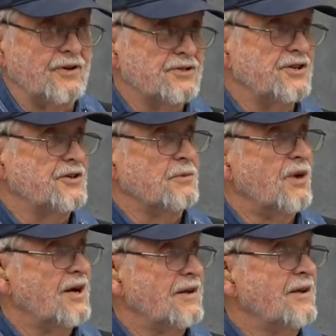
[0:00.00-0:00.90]
listening to
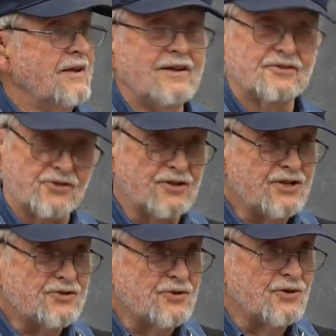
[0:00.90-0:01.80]
my
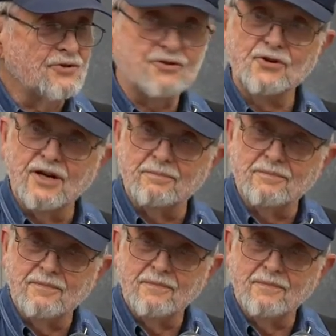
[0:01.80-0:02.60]
Sunday school trip.